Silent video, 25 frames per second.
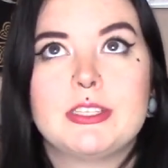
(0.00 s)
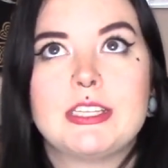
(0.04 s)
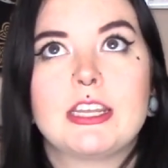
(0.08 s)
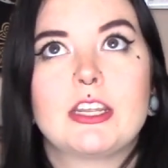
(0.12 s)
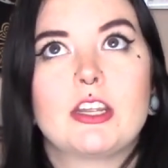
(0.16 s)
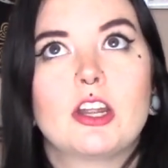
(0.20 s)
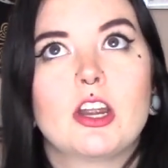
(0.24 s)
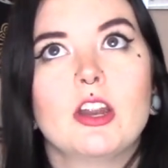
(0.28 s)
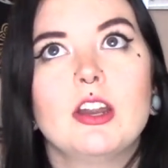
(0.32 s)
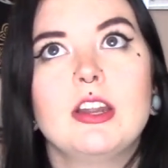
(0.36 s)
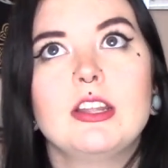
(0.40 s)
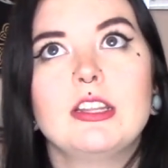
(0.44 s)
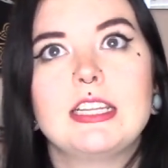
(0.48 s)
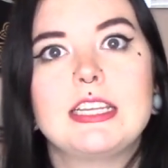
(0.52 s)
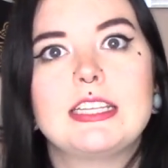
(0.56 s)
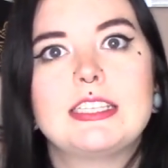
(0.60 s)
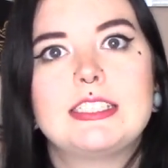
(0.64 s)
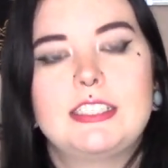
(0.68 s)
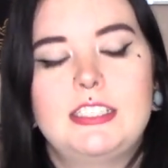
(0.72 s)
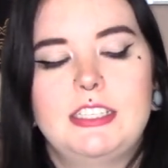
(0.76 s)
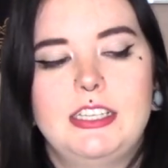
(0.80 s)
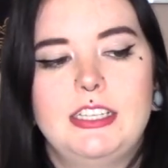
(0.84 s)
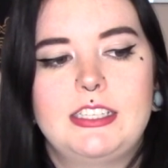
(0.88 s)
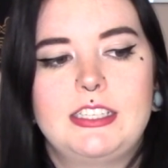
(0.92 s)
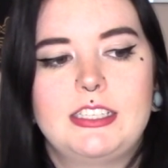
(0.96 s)
It currently
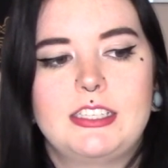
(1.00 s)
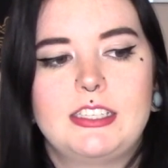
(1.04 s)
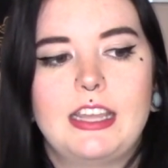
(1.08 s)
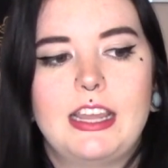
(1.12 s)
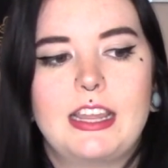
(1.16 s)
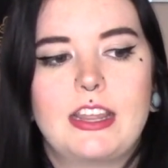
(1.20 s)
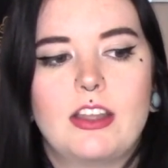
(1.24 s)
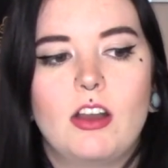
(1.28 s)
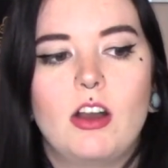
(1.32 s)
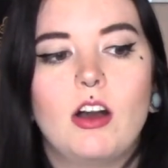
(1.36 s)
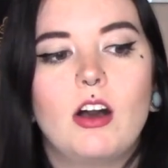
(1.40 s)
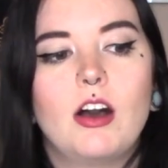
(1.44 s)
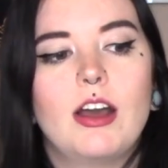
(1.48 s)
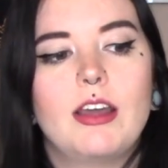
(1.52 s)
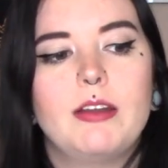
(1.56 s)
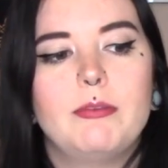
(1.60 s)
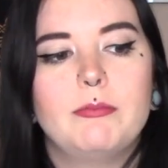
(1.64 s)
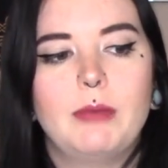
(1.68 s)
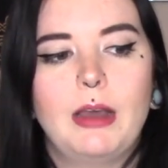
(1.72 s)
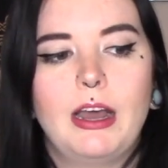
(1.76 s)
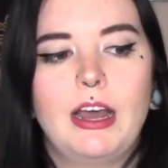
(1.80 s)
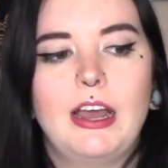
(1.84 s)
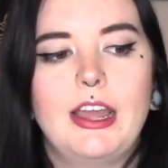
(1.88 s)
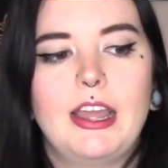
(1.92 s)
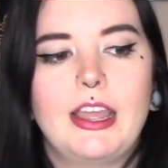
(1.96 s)
sits like on
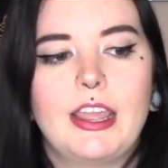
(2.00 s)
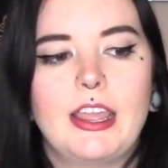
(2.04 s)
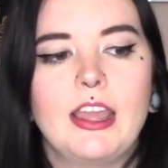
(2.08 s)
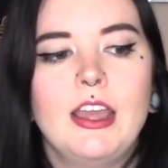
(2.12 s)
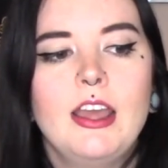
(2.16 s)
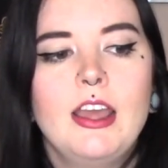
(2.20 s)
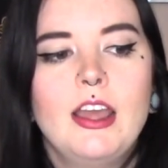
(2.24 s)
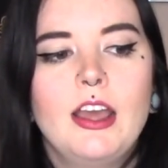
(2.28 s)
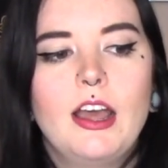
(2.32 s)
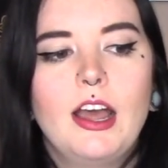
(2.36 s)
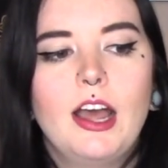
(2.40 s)
my,